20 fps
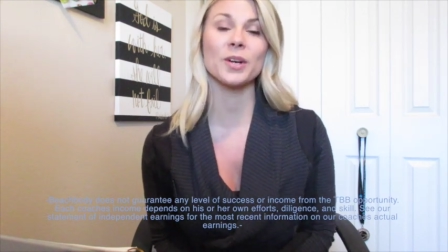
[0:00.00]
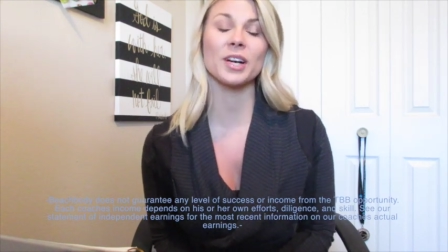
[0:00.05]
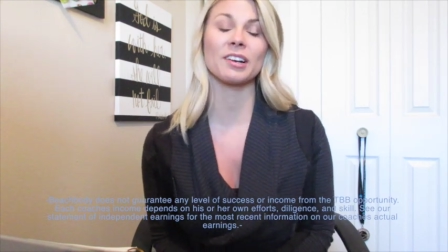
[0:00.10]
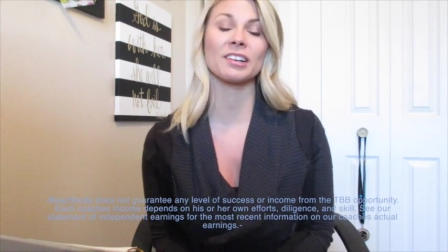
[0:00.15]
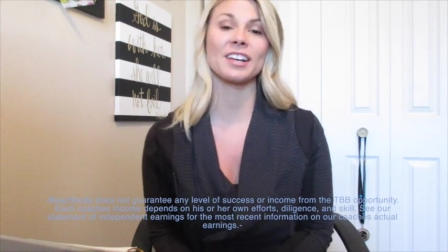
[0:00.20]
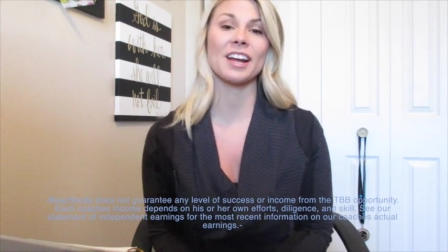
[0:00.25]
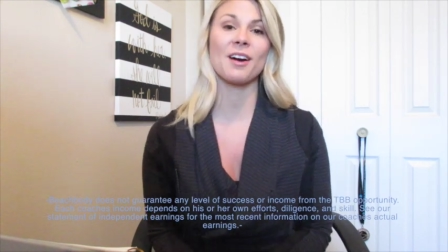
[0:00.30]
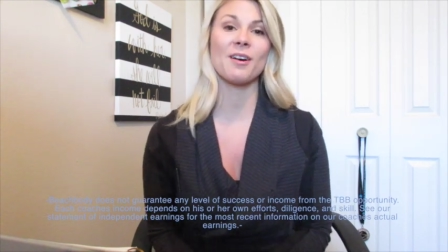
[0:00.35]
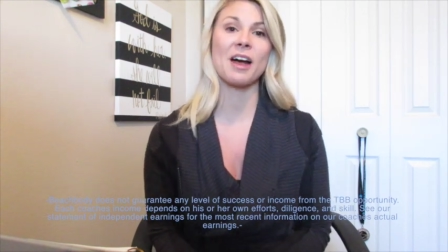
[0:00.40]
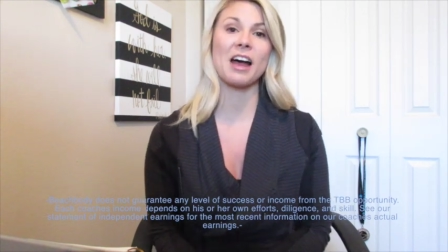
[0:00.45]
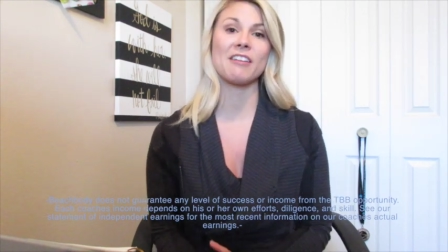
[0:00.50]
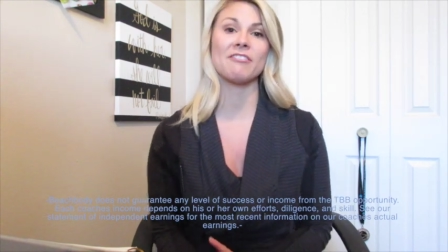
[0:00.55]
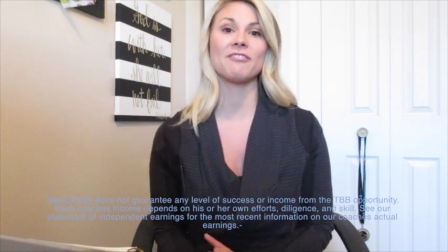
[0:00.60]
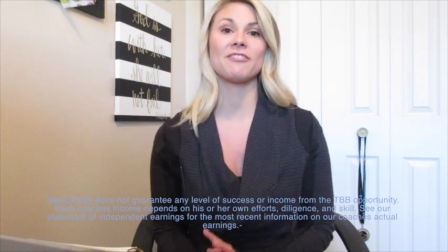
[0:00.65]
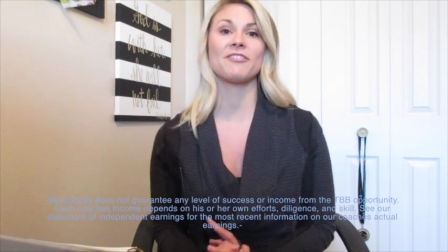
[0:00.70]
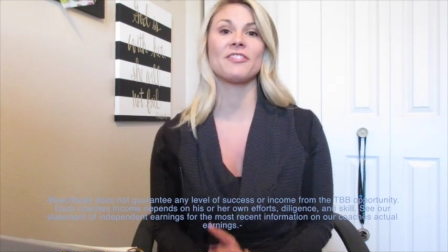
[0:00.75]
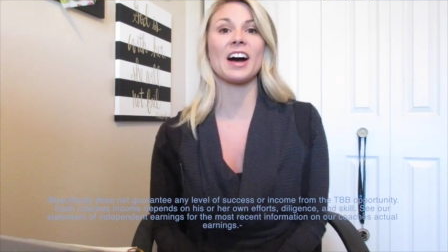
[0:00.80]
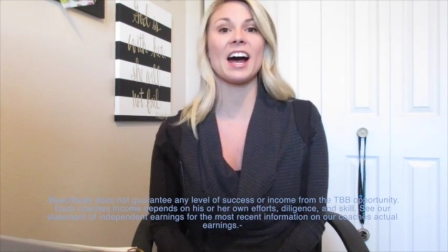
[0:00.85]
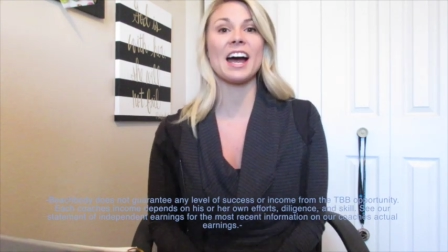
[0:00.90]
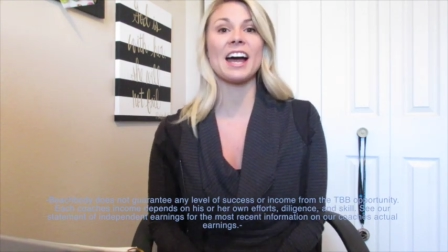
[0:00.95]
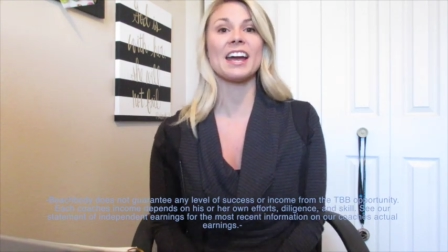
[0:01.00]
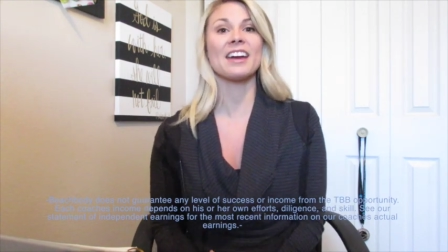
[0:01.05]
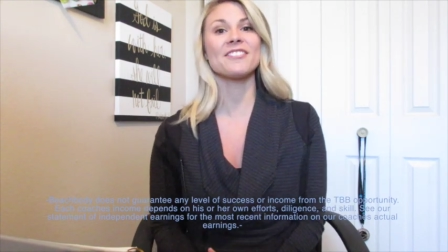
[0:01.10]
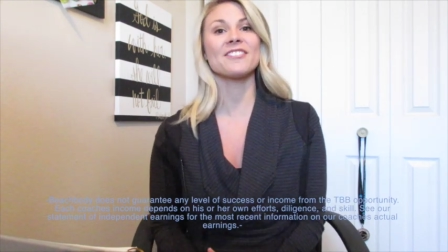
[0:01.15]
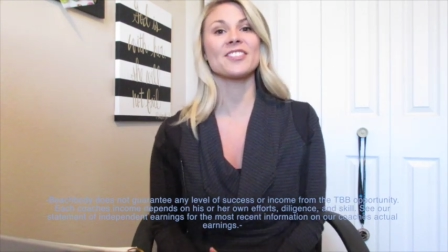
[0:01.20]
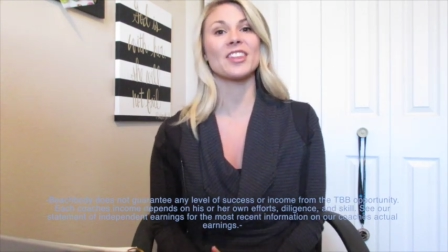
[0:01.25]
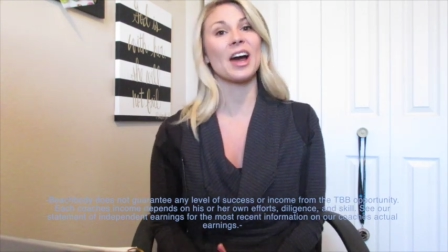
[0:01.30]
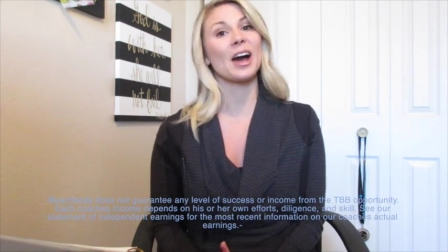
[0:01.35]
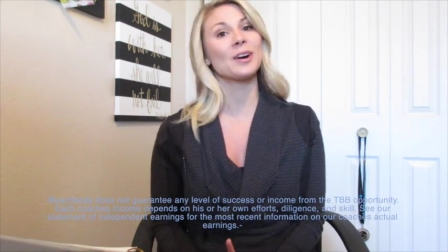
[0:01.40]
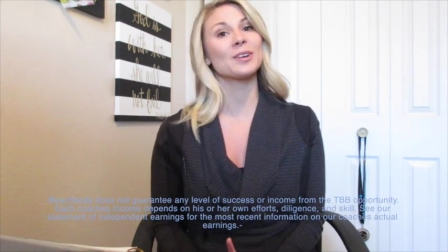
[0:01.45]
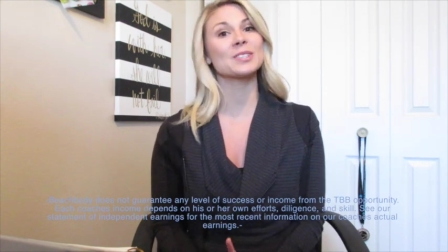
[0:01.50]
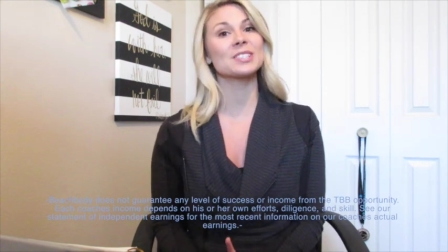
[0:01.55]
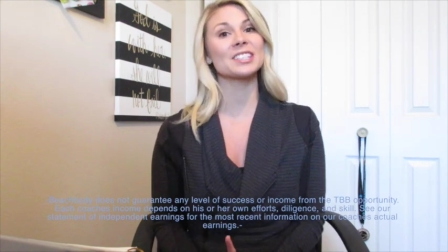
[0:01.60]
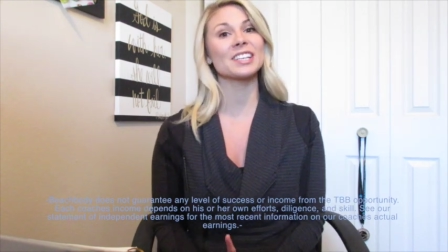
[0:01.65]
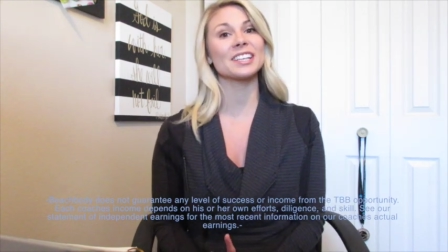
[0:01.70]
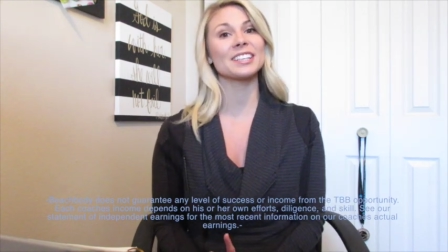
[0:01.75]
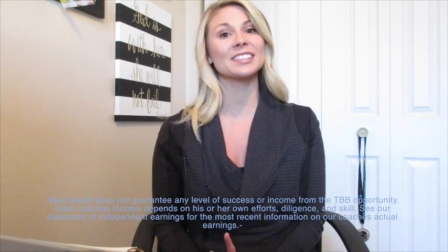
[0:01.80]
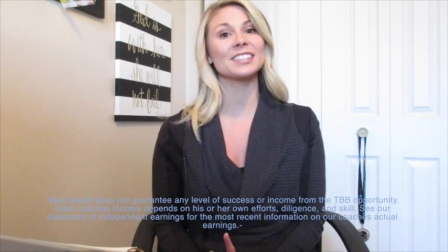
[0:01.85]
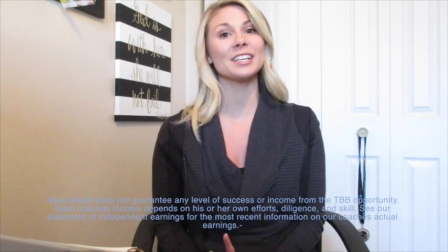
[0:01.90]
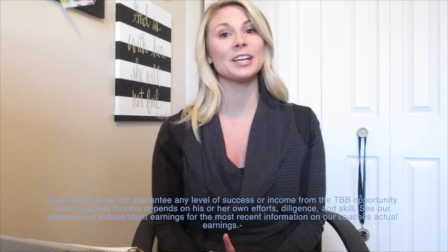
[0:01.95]
We are now at
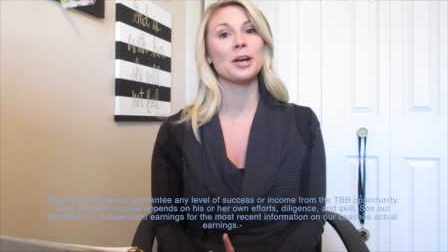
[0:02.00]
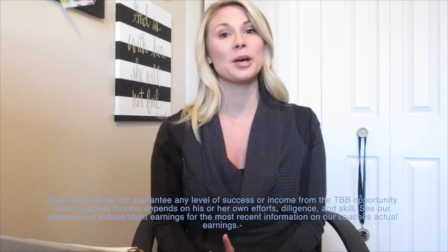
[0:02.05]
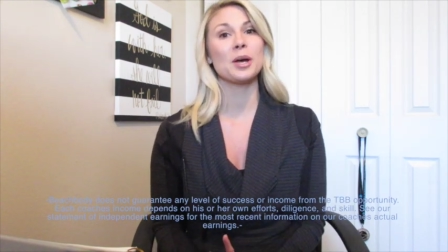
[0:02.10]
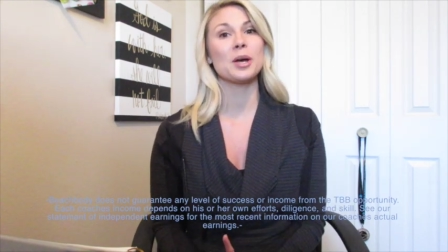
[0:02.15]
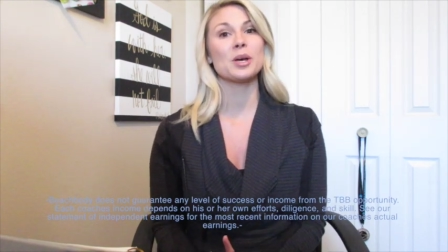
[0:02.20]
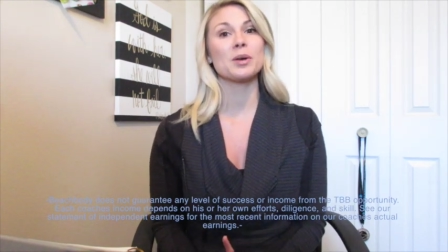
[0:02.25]
5,000